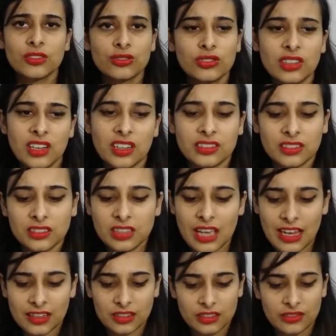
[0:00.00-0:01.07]
So yeah, this
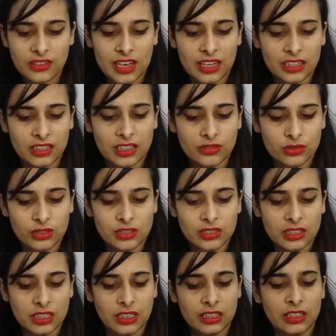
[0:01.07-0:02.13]
hack is fine, I would
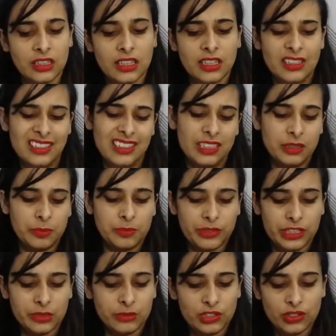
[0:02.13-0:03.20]
say. It
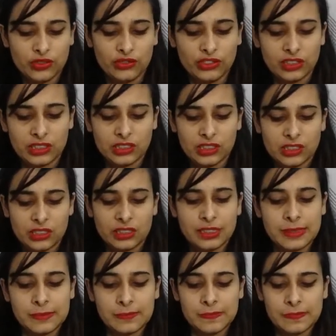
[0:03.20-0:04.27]
pretty much works.